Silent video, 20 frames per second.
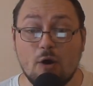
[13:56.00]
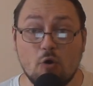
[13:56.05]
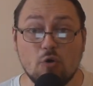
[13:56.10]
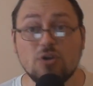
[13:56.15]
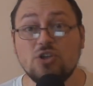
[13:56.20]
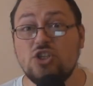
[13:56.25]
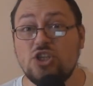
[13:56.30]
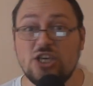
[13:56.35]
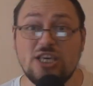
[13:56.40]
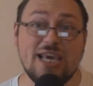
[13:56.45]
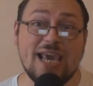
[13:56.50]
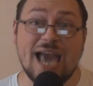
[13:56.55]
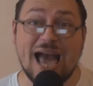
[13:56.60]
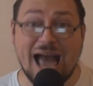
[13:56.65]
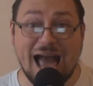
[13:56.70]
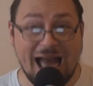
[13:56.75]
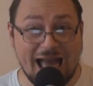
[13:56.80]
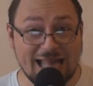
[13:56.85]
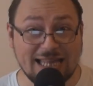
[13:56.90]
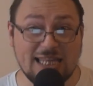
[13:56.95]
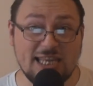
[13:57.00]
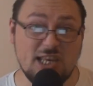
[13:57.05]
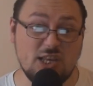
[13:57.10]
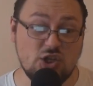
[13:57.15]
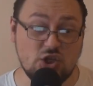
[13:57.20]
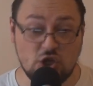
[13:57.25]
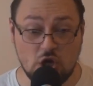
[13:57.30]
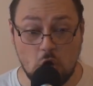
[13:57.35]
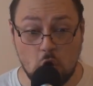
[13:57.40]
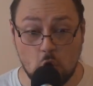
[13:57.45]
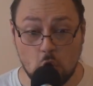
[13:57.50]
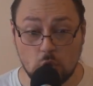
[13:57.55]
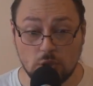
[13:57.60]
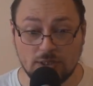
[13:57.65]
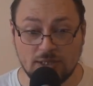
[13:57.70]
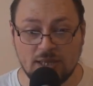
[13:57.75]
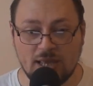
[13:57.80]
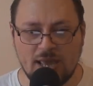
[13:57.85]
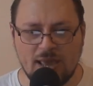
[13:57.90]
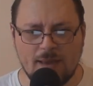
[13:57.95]
or jihadi
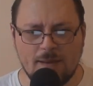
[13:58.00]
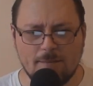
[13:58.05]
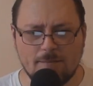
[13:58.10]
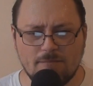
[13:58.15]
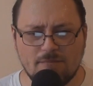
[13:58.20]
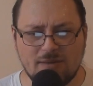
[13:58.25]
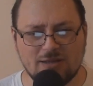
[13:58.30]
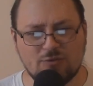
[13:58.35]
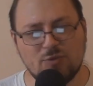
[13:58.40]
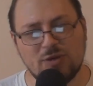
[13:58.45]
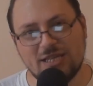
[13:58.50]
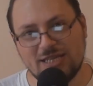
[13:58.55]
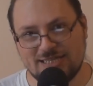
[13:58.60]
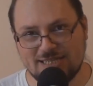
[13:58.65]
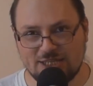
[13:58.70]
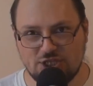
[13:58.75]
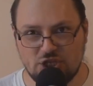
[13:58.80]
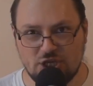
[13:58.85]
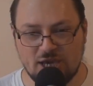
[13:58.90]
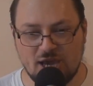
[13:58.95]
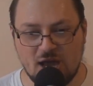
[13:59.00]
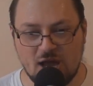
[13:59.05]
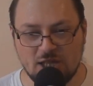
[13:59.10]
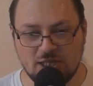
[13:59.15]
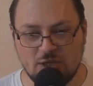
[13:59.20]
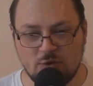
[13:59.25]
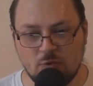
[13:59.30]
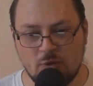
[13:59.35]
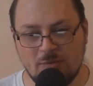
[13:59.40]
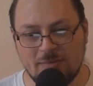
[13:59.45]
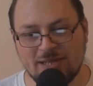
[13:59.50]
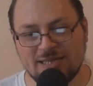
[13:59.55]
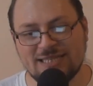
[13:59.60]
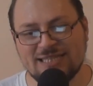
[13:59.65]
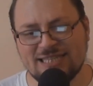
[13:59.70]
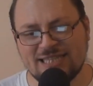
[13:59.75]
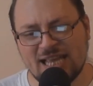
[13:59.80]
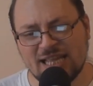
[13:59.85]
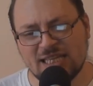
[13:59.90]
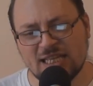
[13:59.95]
John. But when it's a jihadi woman,
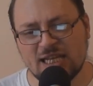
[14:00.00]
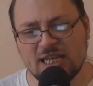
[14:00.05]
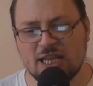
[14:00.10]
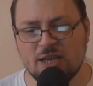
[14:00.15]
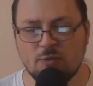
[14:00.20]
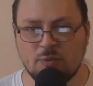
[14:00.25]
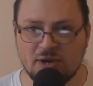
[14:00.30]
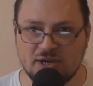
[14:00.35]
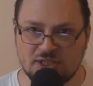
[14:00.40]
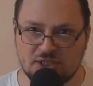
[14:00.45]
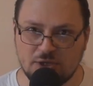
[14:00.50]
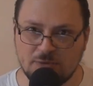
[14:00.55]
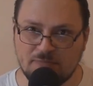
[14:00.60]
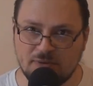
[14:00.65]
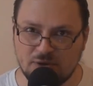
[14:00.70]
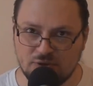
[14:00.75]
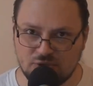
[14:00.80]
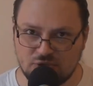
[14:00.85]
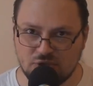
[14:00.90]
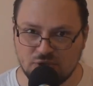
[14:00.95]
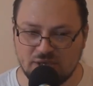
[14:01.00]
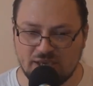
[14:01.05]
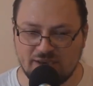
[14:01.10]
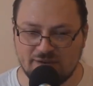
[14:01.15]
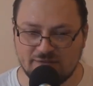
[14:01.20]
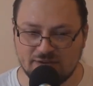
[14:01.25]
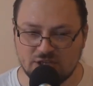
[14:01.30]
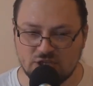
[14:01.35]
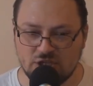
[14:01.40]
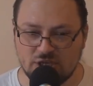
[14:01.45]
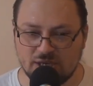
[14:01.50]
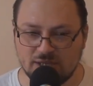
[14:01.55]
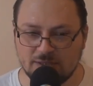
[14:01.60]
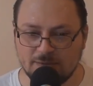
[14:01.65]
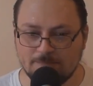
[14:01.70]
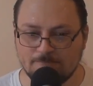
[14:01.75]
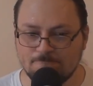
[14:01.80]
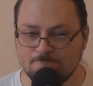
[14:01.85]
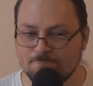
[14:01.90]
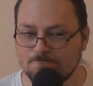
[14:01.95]
suddenly we're supposed to give a
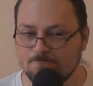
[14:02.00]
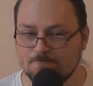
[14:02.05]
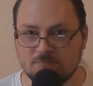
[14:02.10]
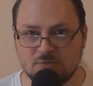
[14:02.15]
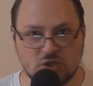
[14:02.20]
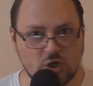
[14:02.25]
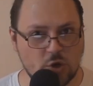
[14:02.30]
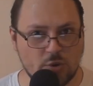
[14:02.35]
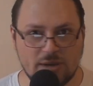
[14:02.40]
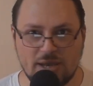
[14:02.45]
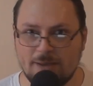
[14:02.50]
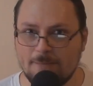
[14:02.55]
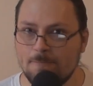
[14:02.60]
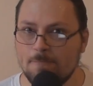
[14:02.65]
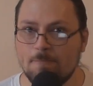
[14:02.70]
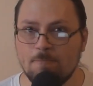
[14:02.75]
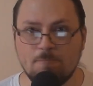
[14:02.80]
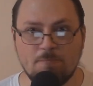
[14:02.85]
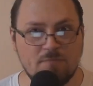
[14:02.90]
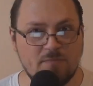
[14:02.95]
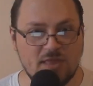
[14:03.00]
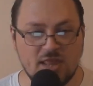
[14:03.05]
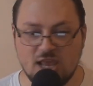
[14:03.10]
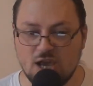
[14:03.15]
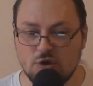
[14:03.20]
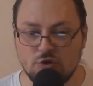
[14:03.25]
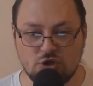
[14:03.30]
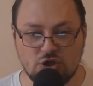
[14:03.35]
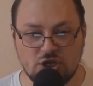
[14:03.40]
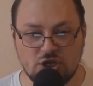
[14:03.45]
shit. Sorry, no